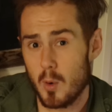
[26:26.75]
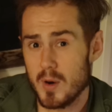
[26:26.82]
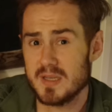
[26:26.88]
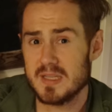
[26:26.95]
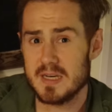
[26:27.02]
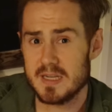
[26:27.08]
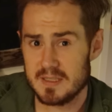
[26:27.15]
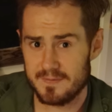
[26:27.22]

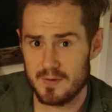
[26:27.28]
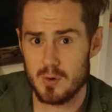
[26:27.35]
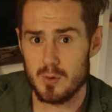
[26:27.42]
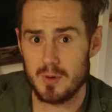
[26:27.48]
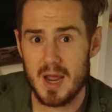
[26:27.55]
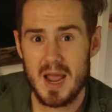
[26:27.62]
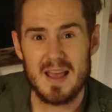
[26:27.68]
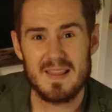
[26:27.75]
poisonous
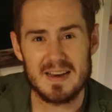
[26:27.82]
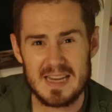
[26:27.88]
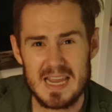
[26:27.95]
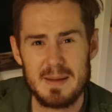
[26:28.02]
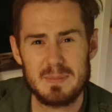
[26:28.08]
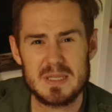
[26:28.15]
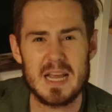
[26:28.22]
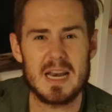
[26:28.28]
food that
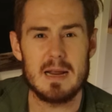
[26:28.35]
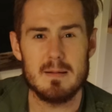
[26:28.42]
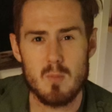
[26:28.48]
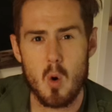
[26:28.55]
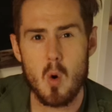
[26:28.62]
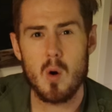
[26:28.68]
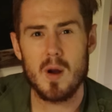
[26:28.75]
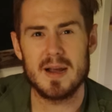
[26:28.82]
keeps getting
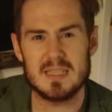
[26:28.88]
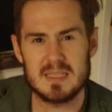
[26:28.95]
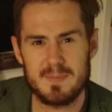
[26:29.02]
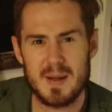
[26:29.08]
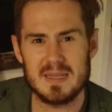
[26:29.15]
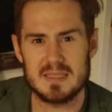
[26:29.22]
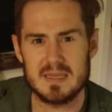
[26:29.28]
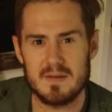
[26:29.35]
more
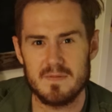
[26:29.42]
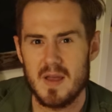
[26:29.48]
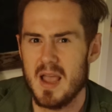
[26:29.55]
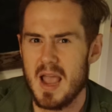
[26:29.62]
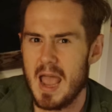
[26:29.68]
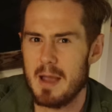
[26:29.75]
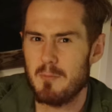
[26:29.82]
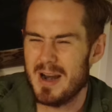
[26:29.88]
expensive,
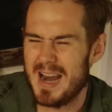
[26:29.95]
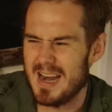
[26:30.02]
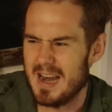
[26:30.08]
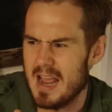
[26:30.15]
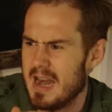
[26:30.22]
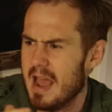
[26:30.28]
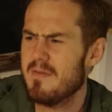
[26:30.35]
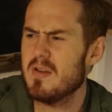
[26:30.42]
and when it
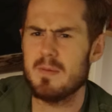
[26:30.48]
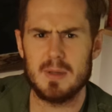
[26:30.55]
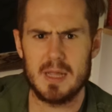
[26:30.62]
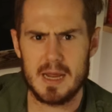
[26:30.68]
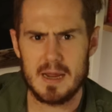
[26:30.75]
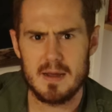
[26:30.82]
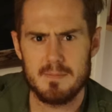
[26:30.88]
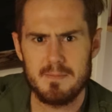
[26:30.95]

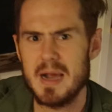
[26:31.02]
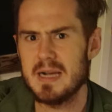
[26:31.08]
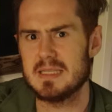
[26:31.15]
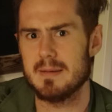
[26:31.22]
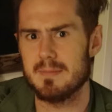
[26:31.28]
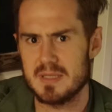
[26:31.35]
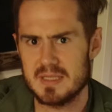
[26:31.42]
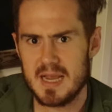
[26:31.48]
inevitably makes
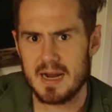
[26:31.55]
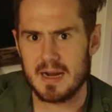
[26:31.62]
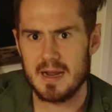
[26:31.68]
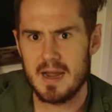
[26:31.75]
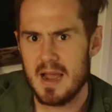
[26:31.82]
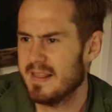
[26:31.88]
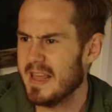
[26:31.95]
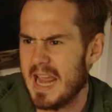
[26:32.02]
them
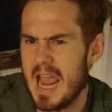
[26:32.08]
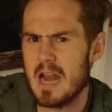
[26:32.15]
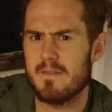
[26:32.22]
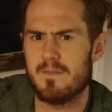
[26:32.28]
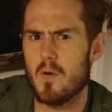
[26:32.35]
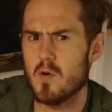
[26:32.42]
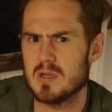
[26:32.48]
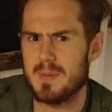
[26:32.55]
sick, they can't
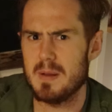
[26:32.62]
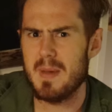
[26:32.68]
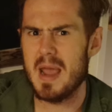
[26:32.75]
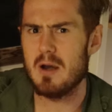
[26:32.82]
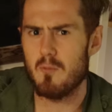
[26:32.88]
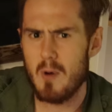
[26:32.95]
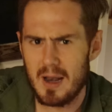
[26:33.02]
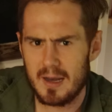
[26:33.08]
afford to be
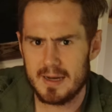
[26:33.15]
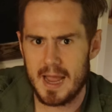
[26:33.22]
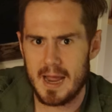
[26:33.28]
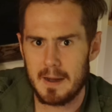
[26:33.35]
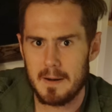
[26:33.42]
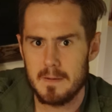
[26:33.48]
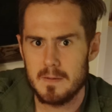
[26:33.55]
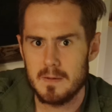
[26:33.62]
made well
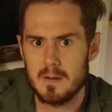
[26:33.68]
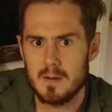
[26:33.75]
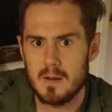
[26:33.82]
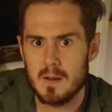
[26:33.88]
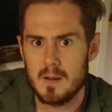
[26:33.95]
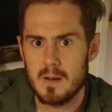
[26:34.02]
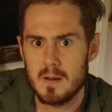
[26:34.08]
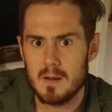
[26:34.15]
again.
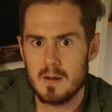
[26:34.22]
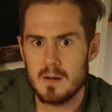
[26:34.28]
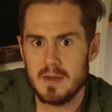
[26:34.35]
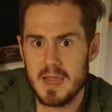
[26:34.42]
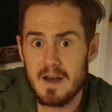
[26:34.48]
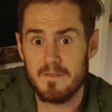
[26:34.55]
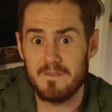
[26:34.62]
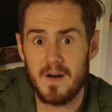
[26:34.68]

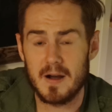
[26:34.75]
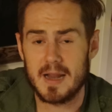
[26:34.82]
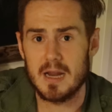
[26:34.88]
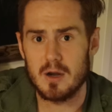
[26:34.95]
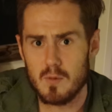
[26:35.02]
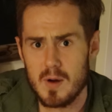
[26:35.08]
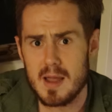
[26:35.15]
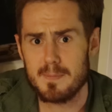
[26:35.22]
Get a
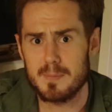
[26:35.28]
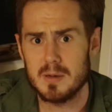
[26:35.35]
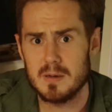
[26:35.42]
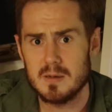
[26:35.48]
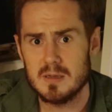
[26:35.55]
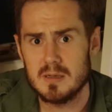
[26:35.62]
fucking grip!